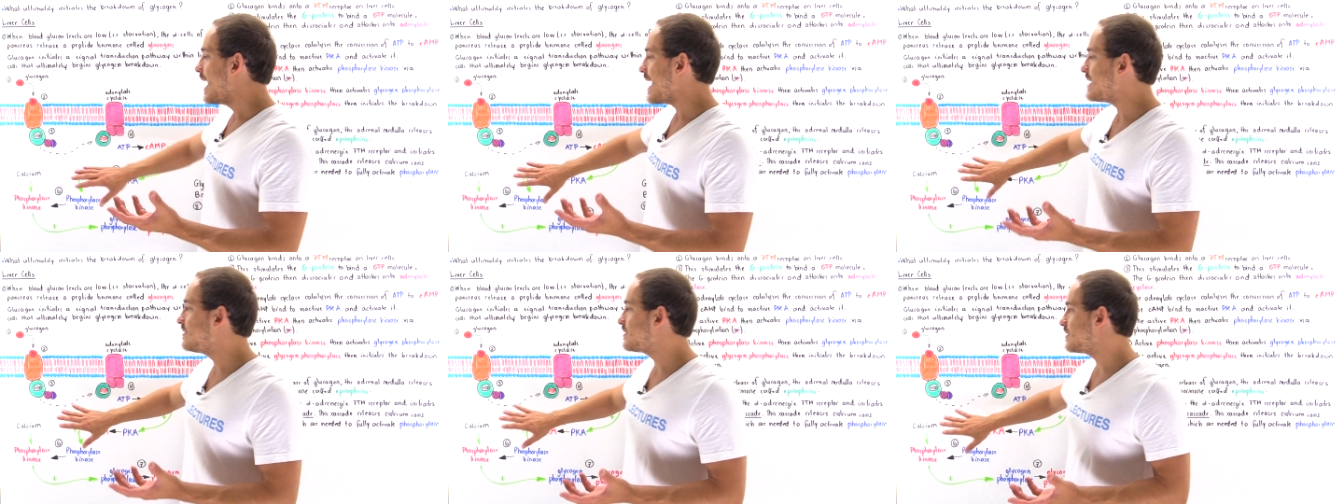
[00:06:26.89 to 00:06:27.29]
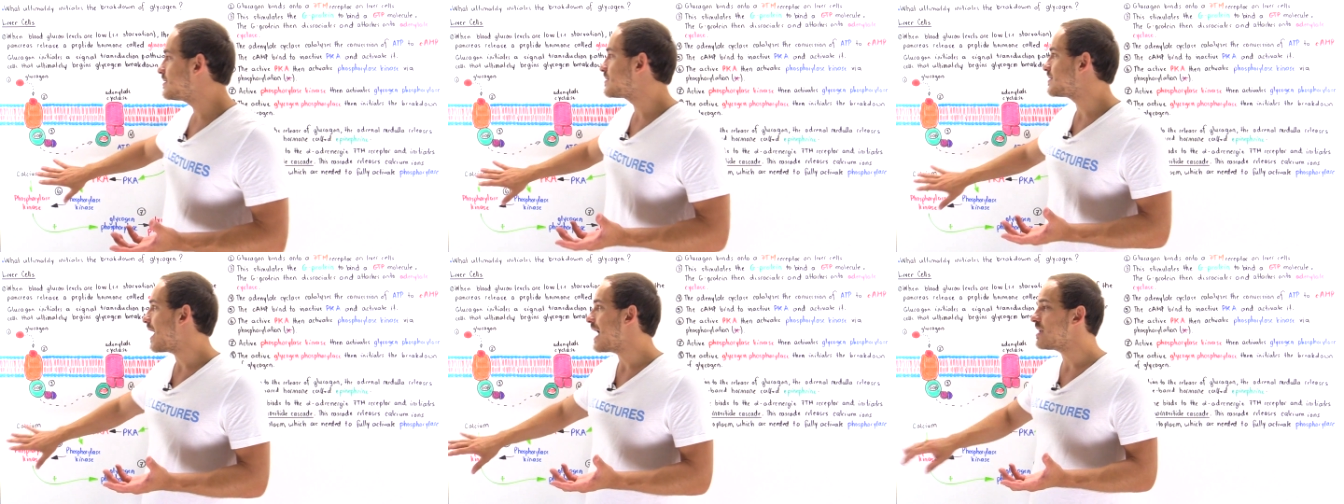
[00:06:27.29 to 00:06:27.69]
into the
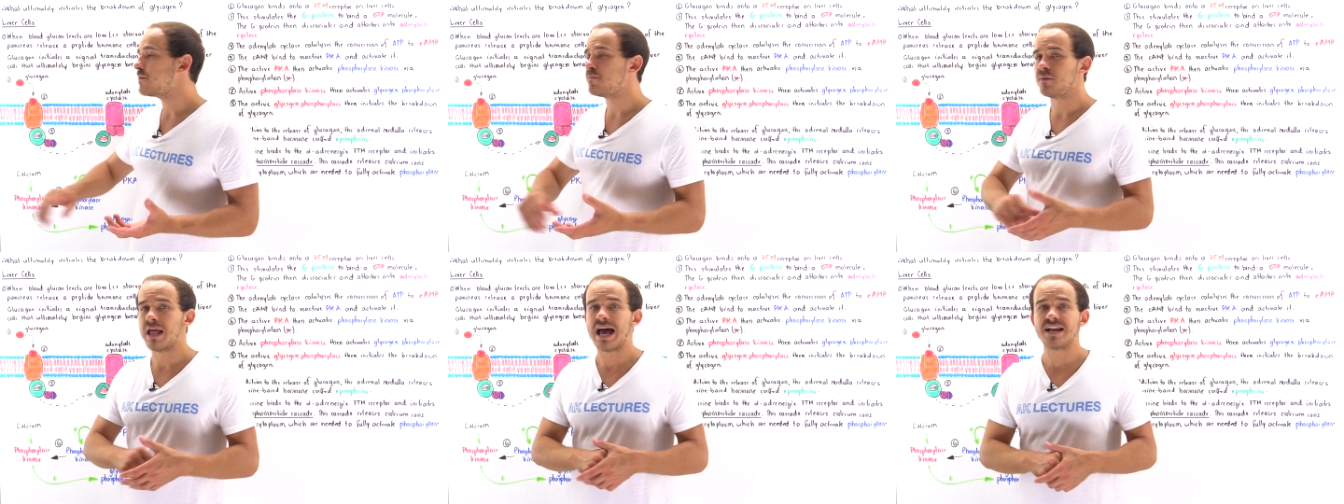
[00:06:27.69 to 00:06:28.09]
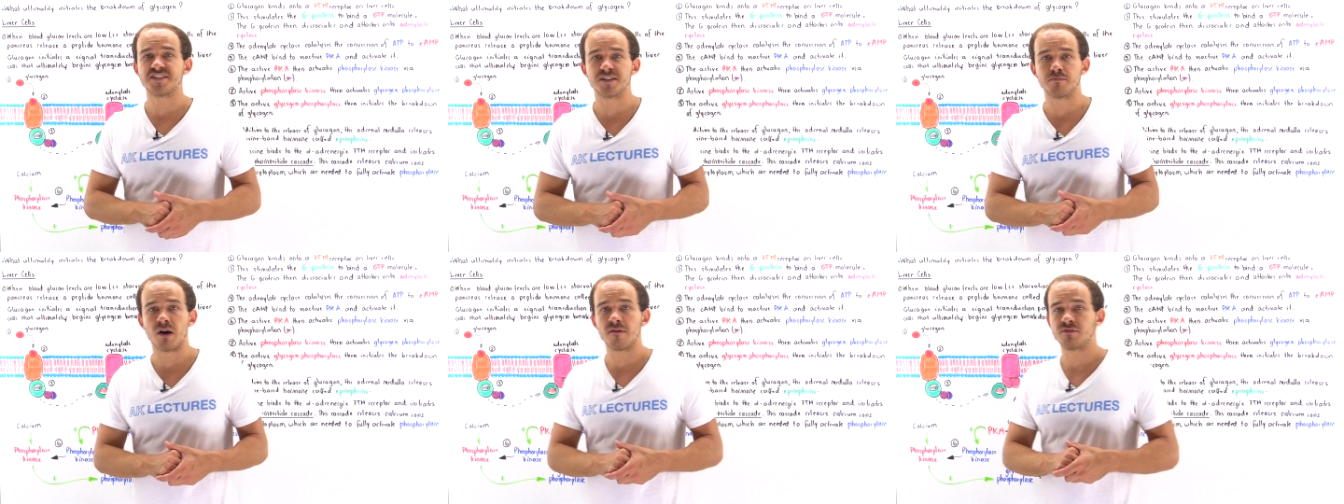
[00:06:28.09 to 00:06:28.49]
cytoplasm
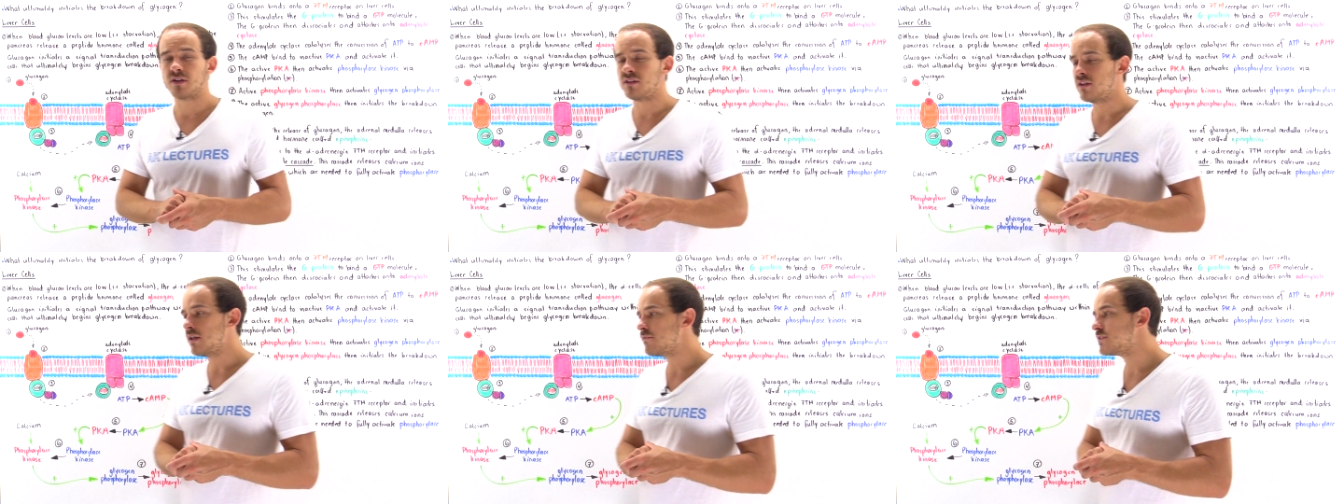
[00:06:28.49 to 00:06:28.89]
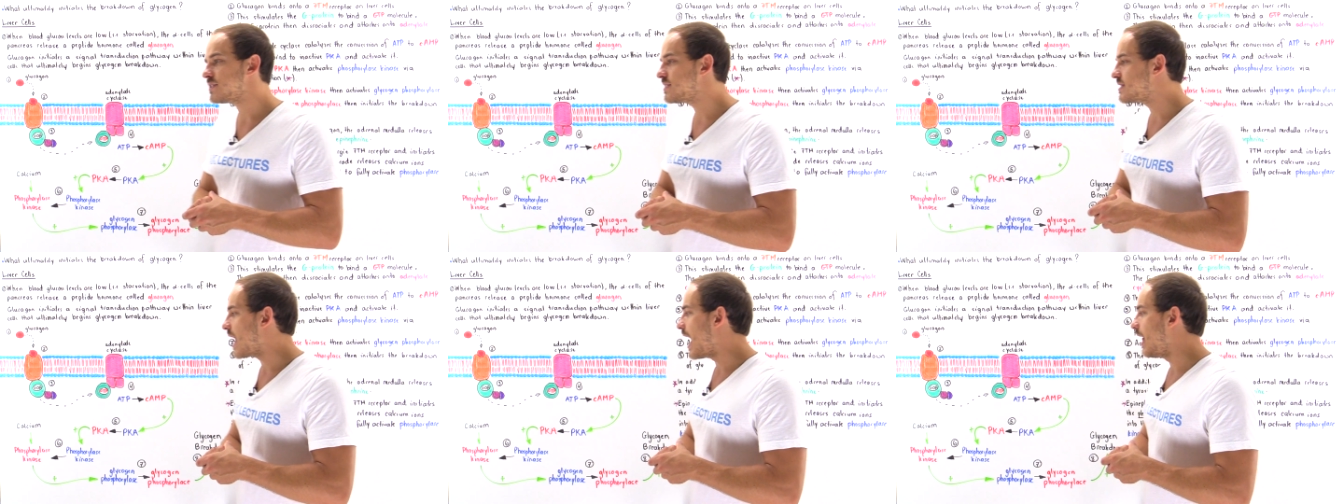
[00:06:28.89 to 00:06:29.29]
of the liver
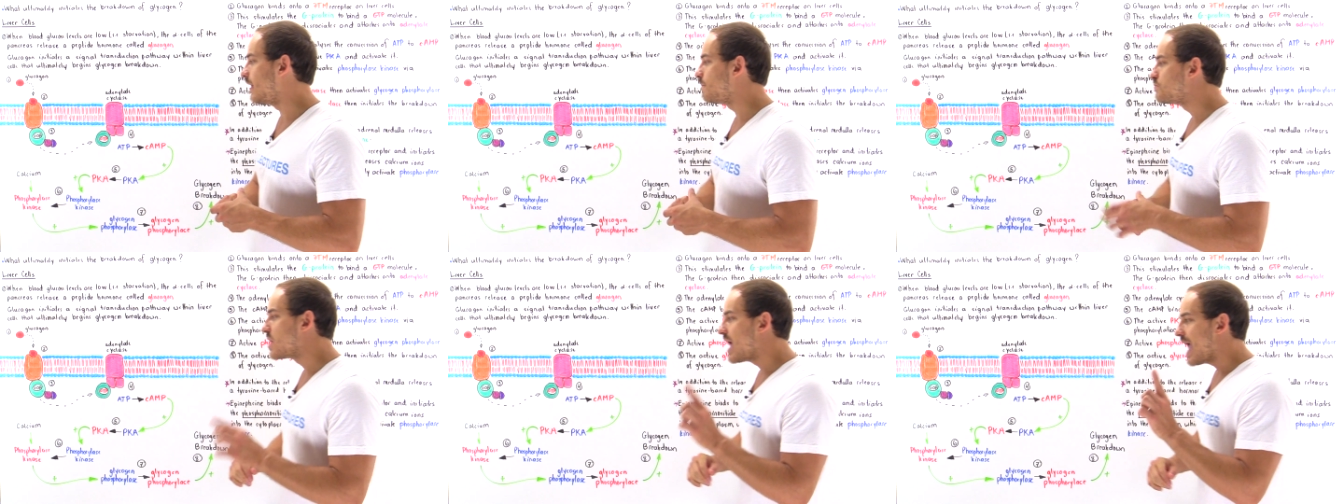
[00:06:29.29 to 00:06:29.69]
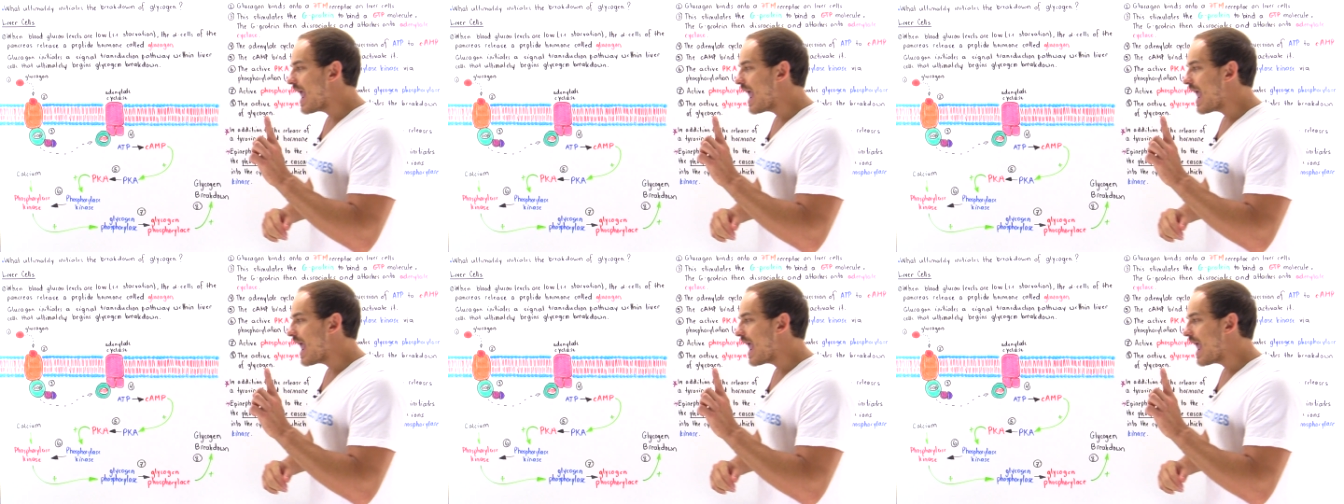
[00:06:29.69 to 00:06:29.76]
cell.